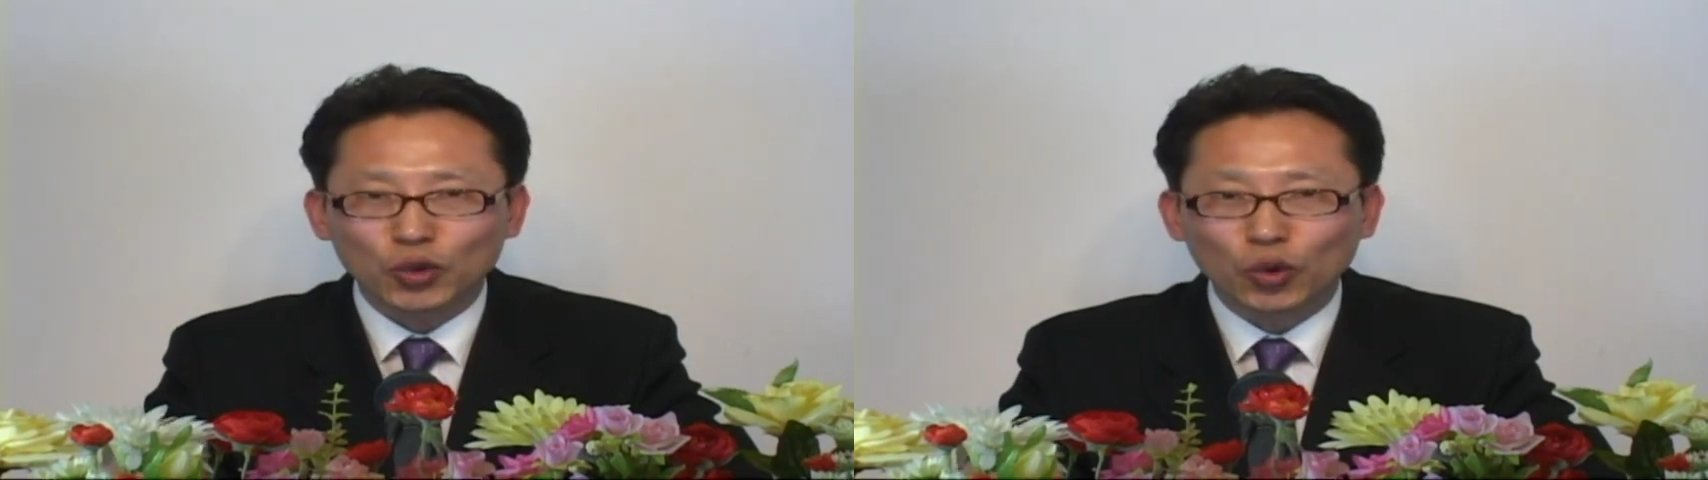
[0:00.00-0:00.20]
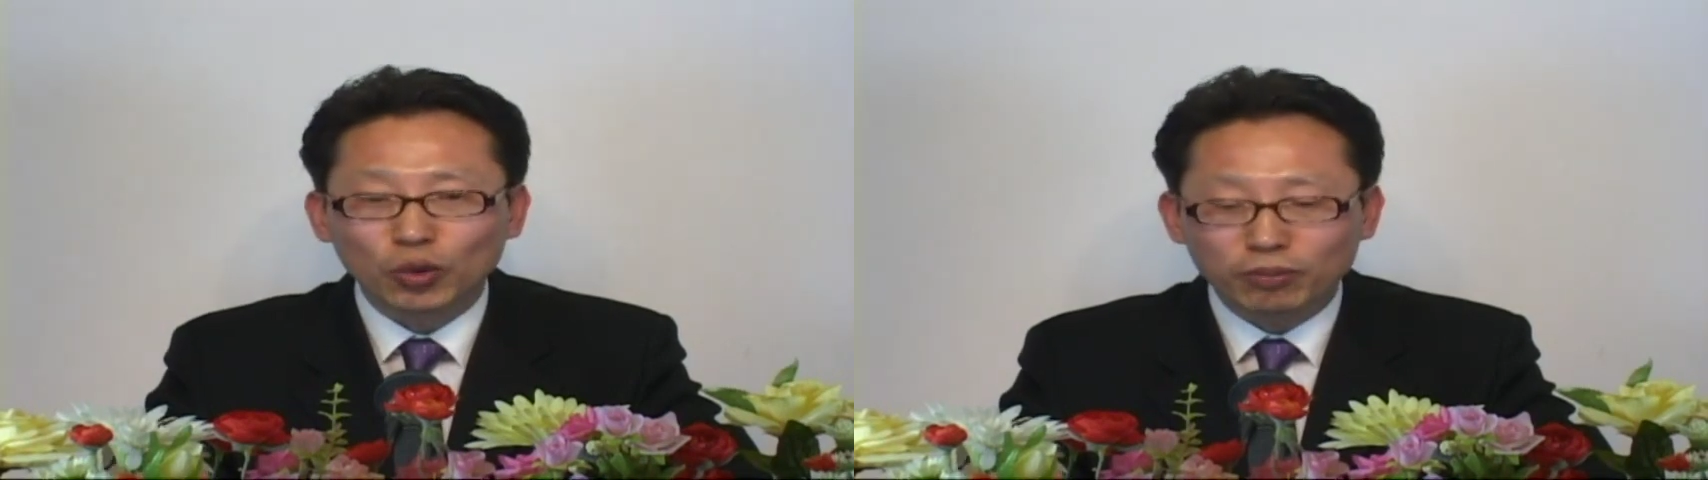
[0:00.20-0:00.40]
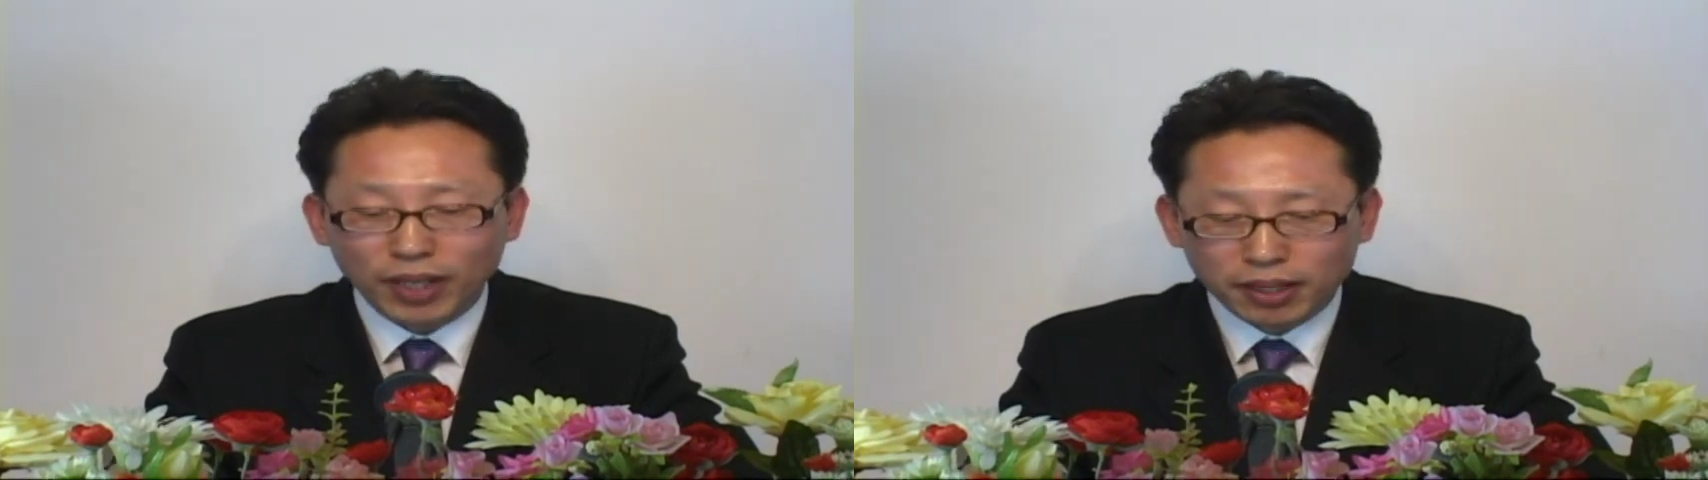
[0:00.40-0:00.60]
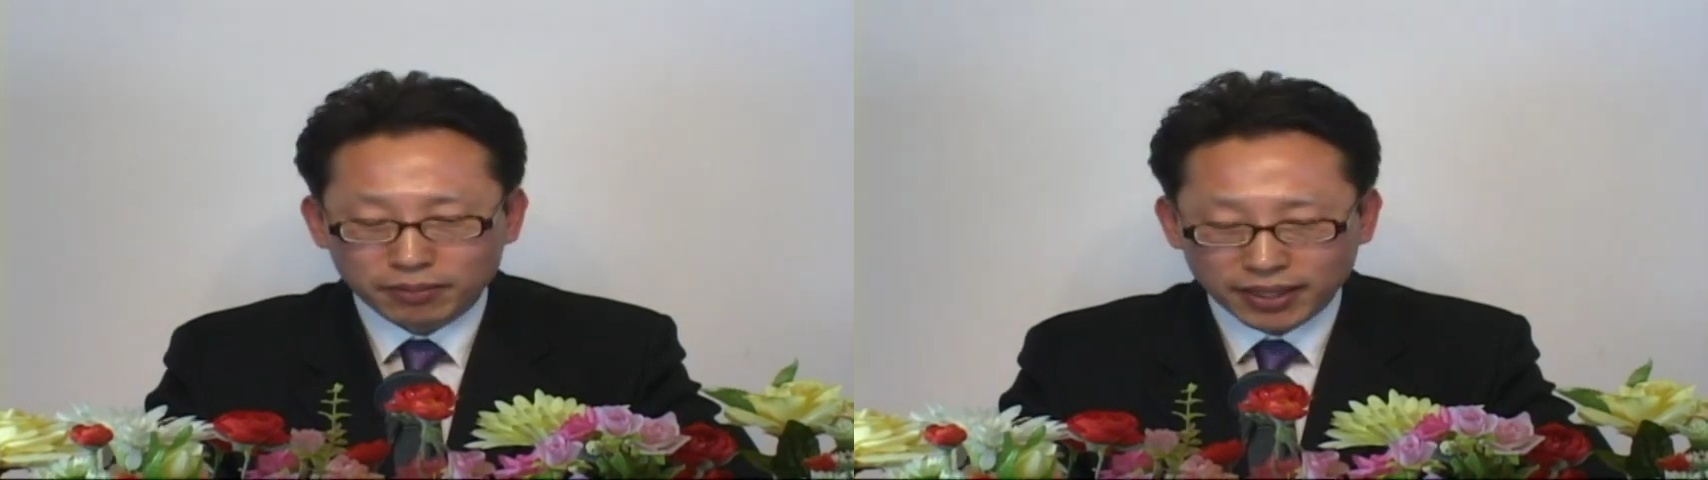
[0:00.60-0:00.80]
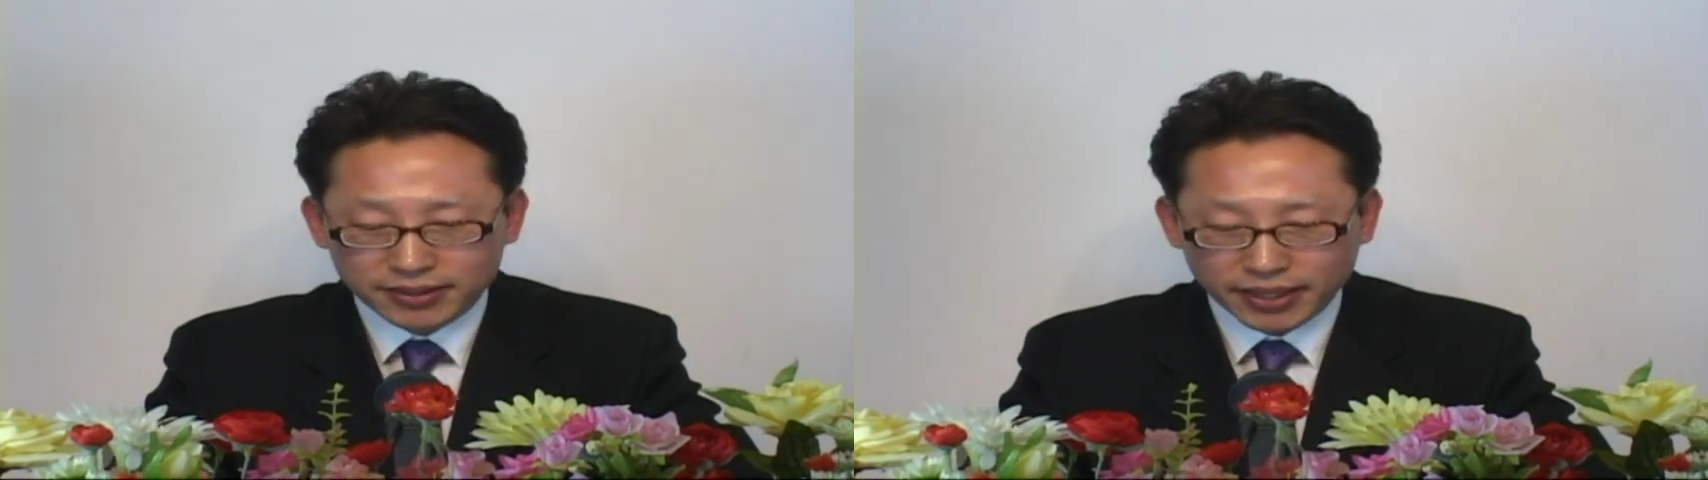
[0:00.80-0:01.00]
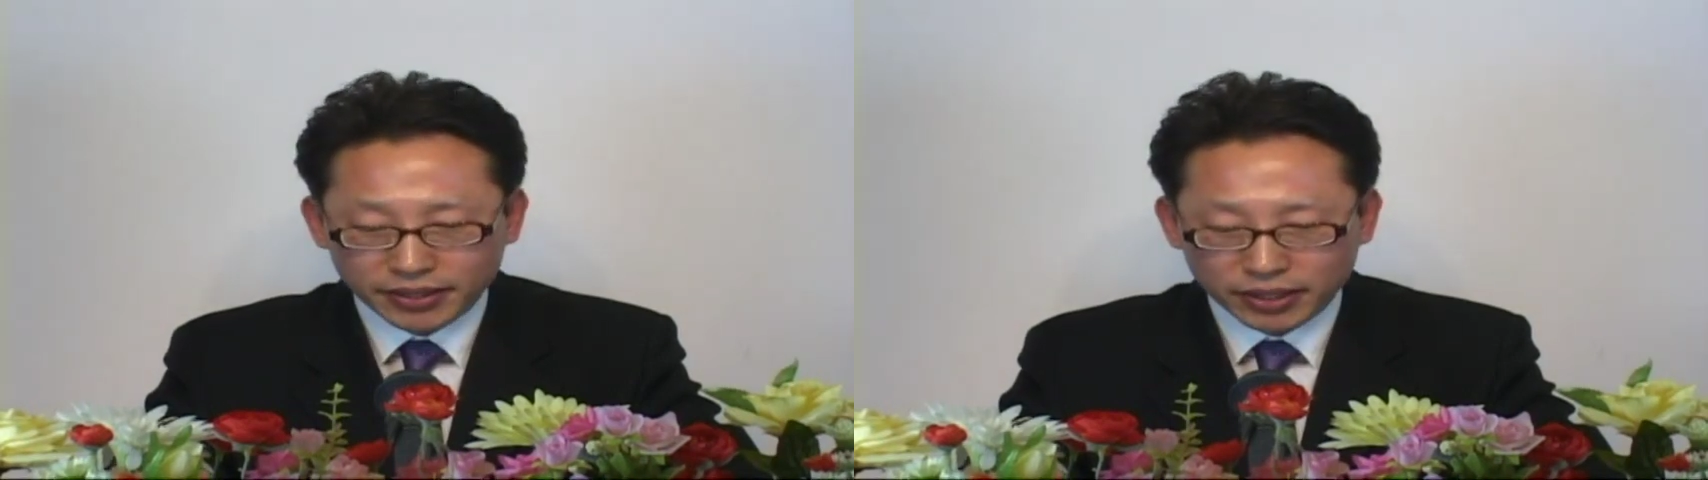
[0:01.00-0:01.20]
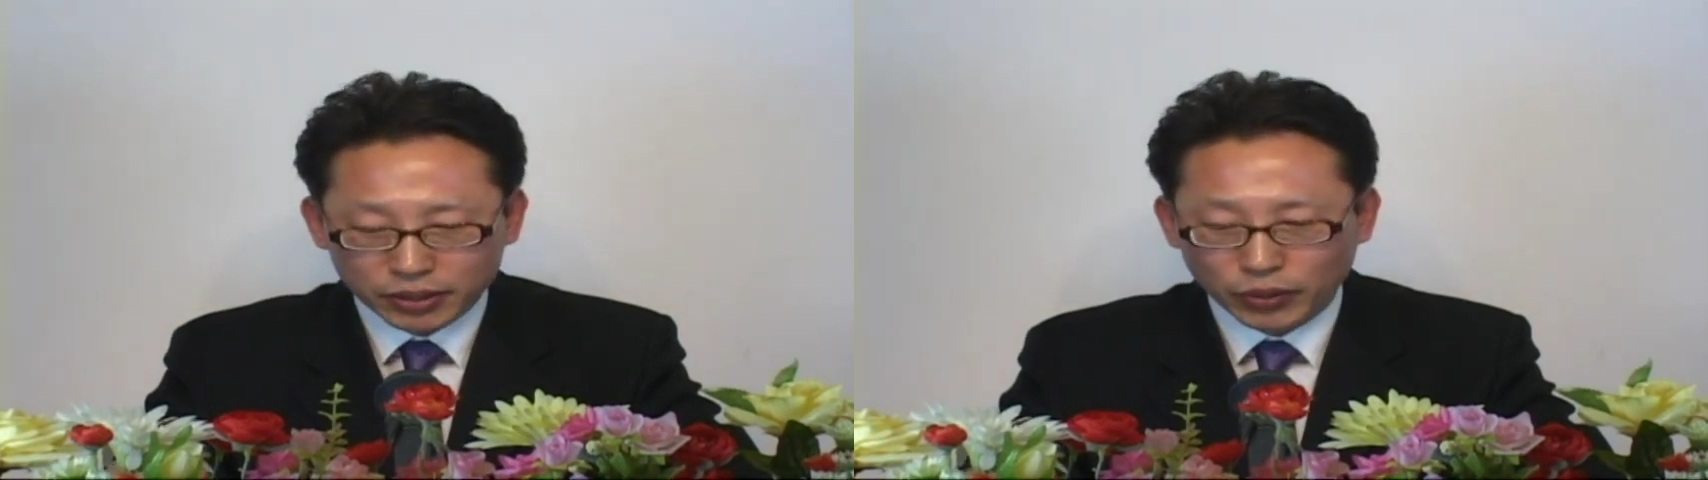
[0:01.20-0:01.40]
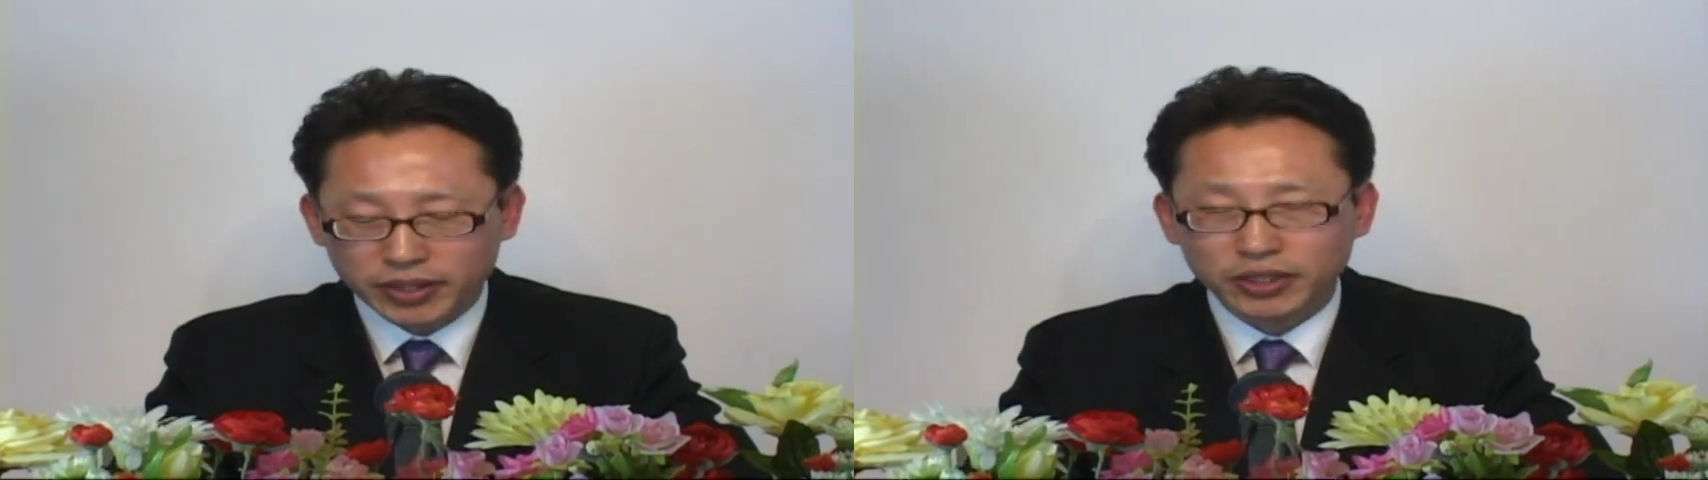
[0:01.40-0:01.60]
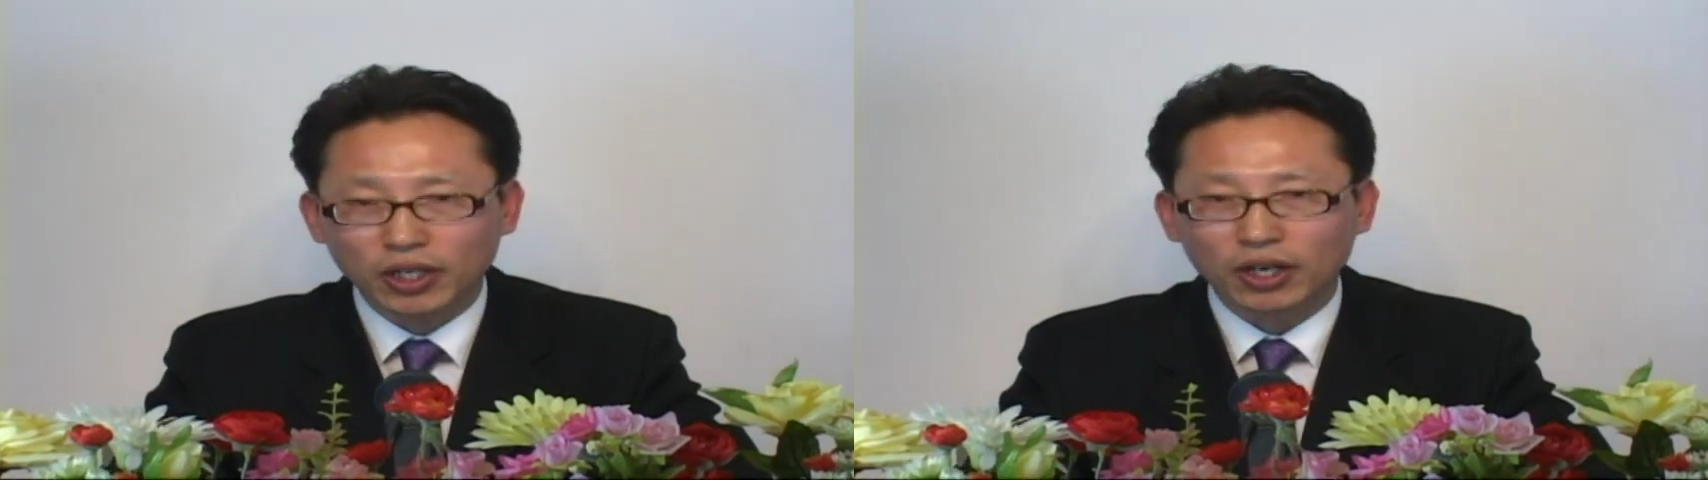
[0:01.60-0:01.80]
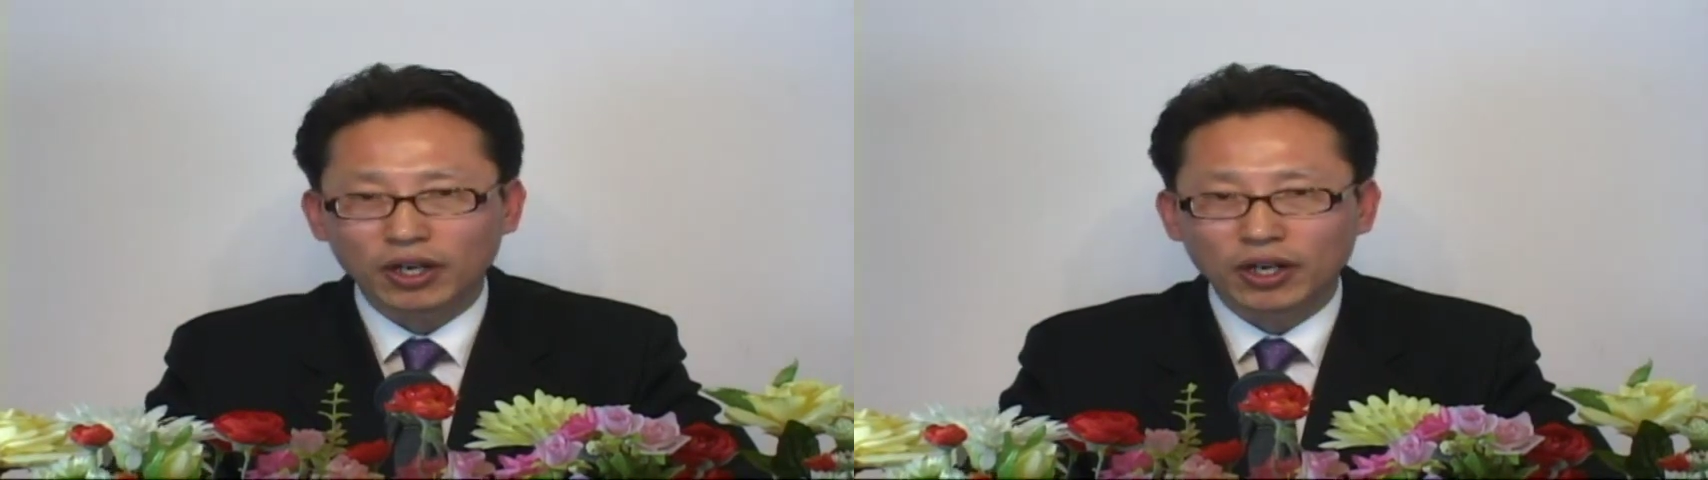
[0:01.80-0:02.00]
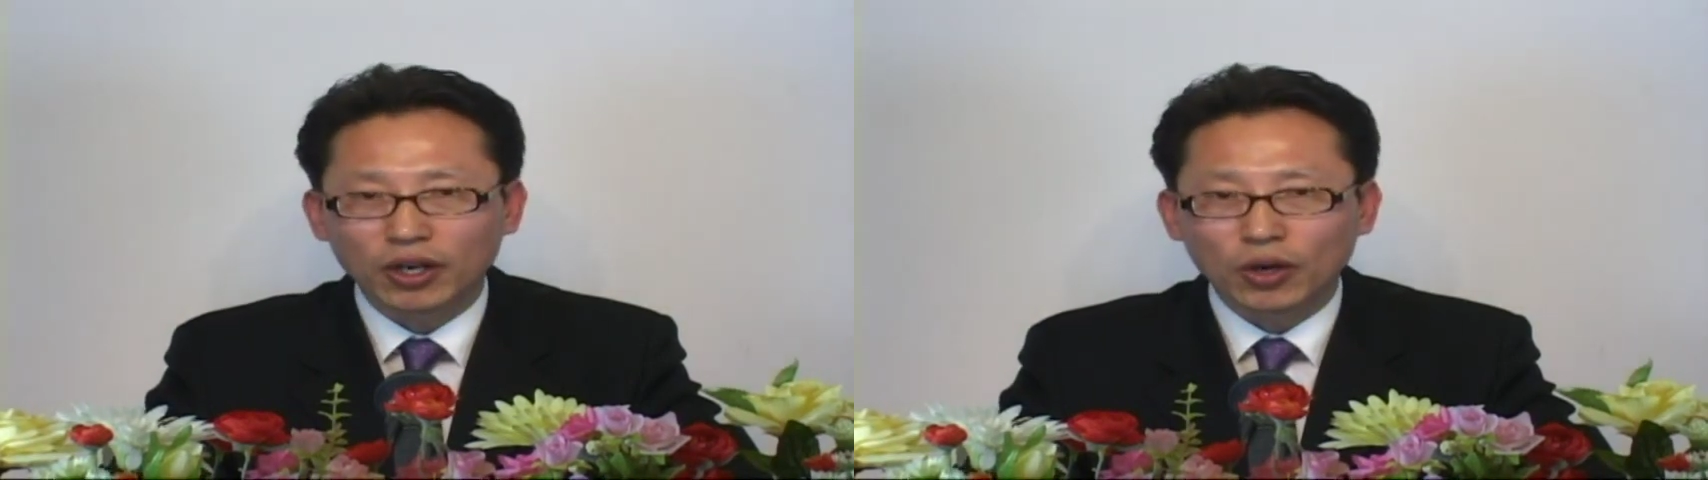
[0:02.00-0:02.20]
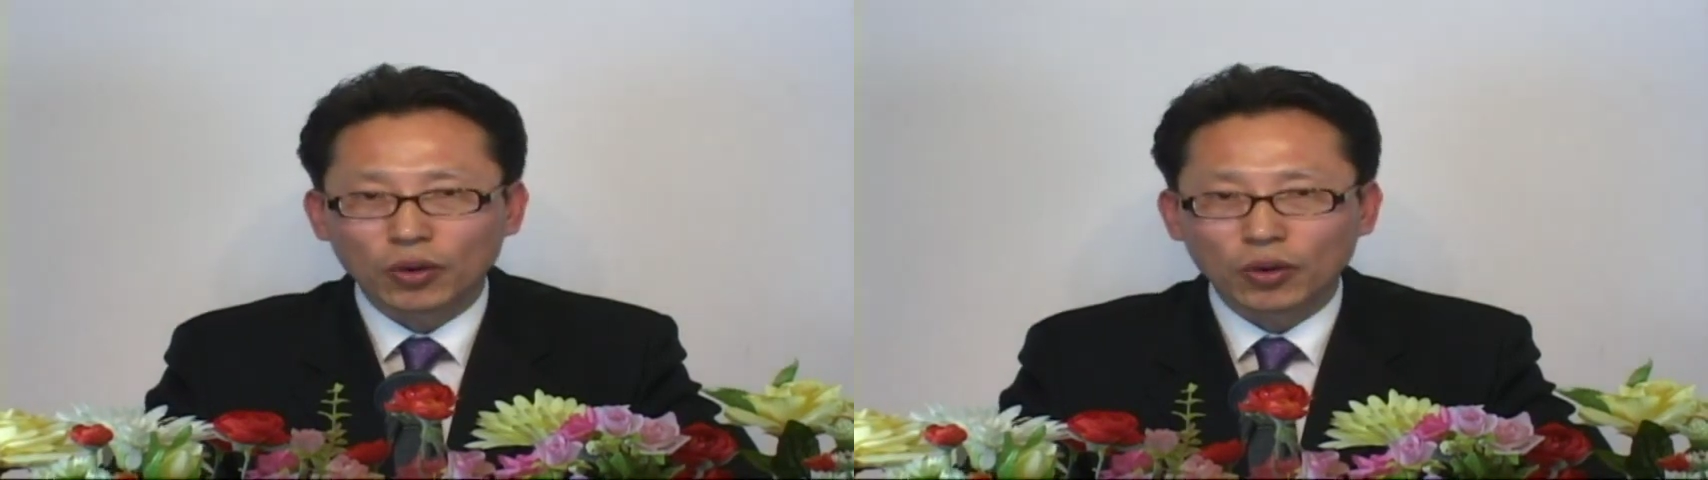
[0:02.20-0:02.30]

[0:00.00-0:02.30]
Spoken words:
verse 8 says,